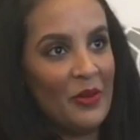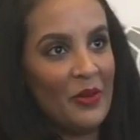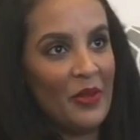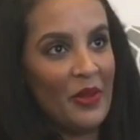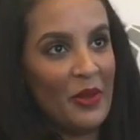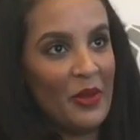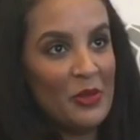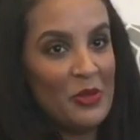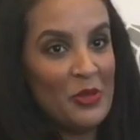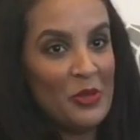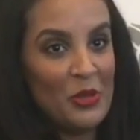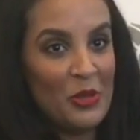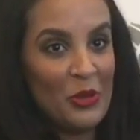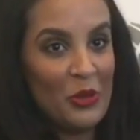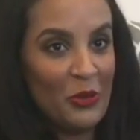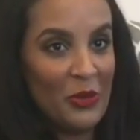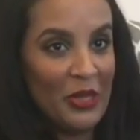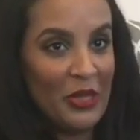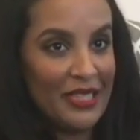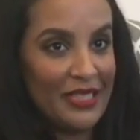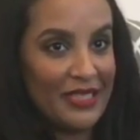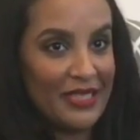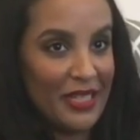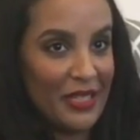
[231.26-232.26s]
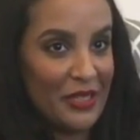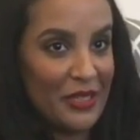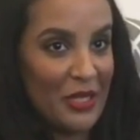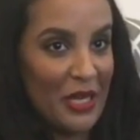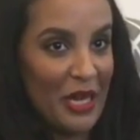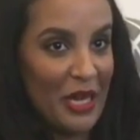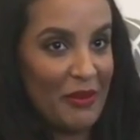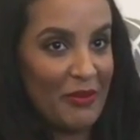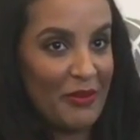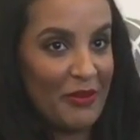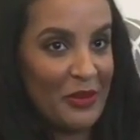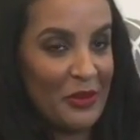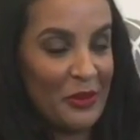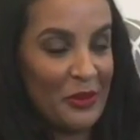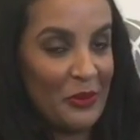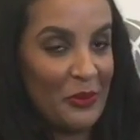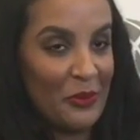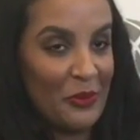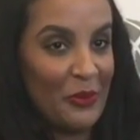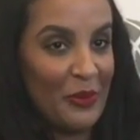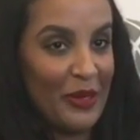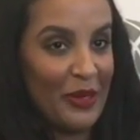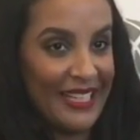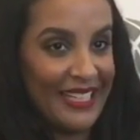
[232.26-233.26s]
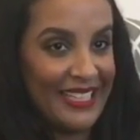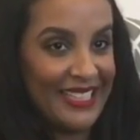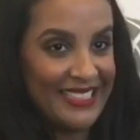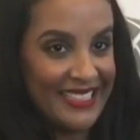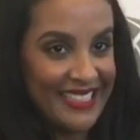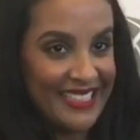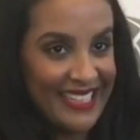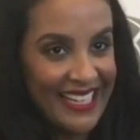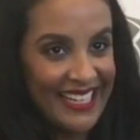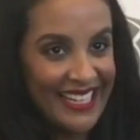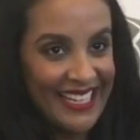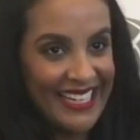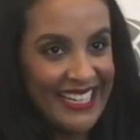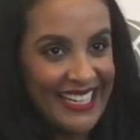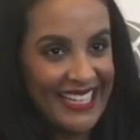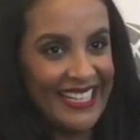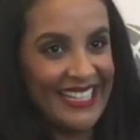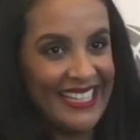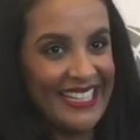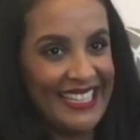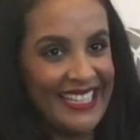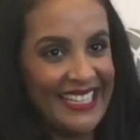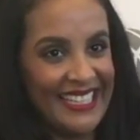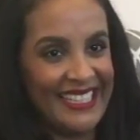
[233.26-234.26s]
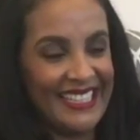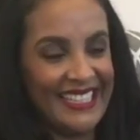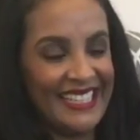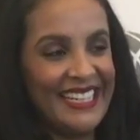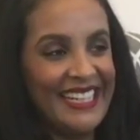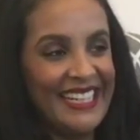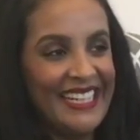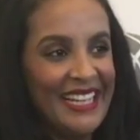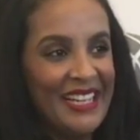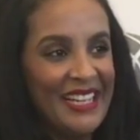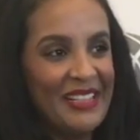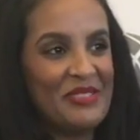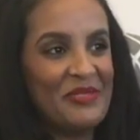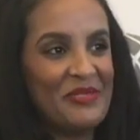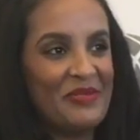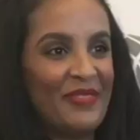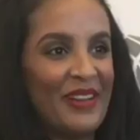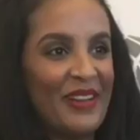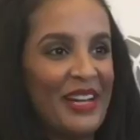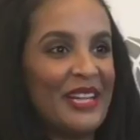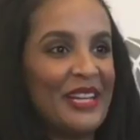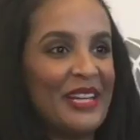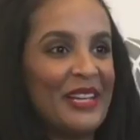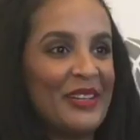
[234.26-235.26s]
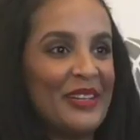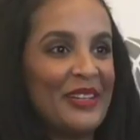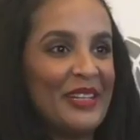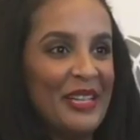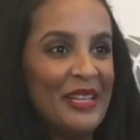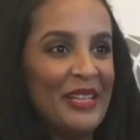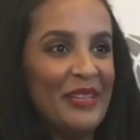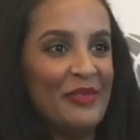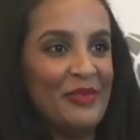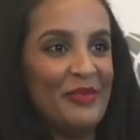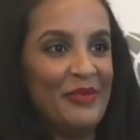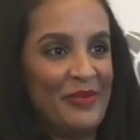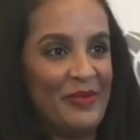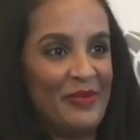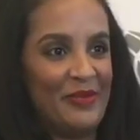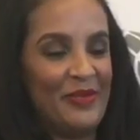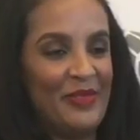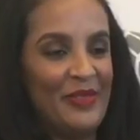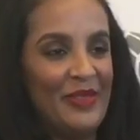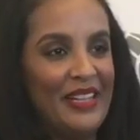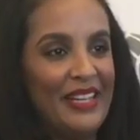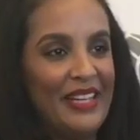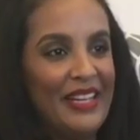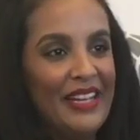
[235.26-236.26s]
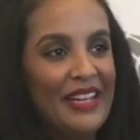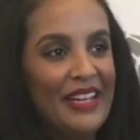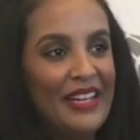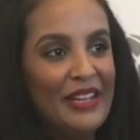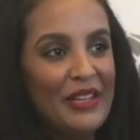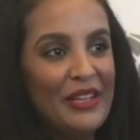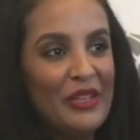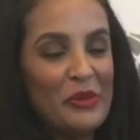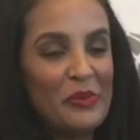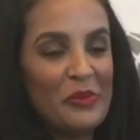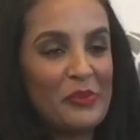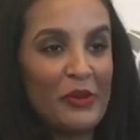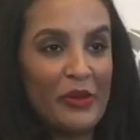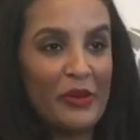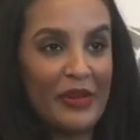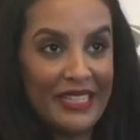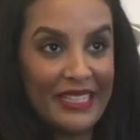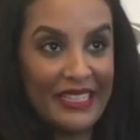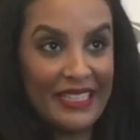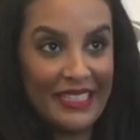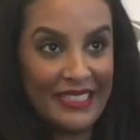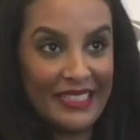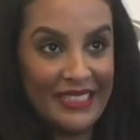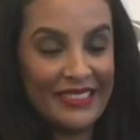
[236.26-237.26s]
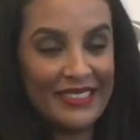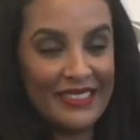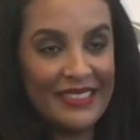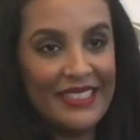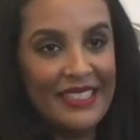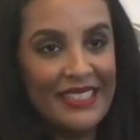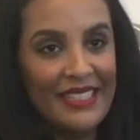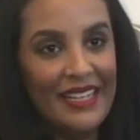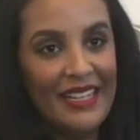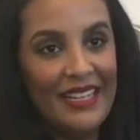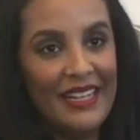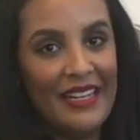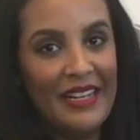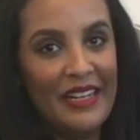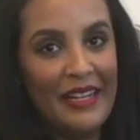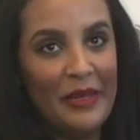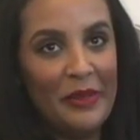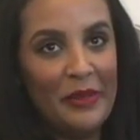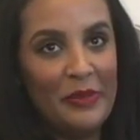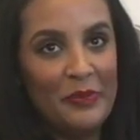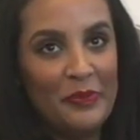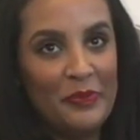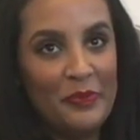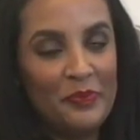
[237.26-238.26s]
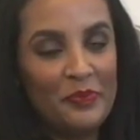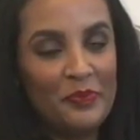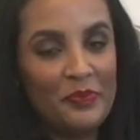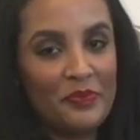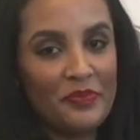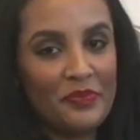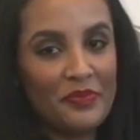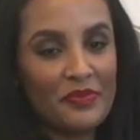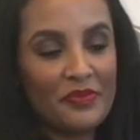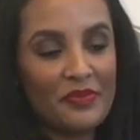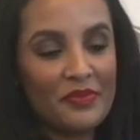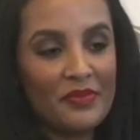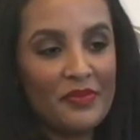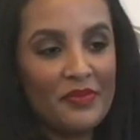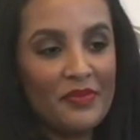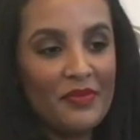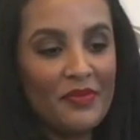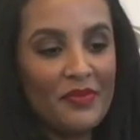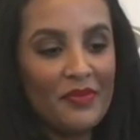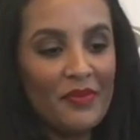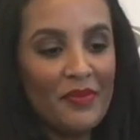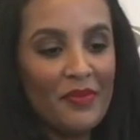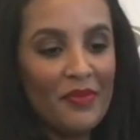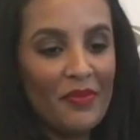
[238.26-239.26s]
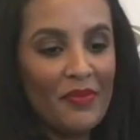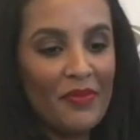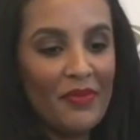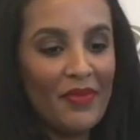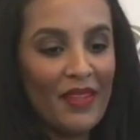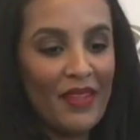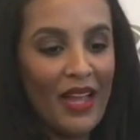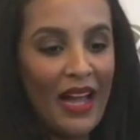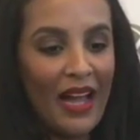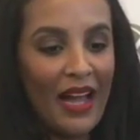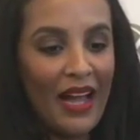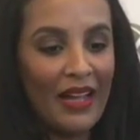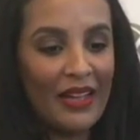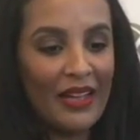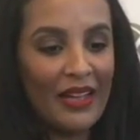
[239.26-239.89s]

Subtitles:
those 2 weeks that you have to wait to find out if you're pregnant, I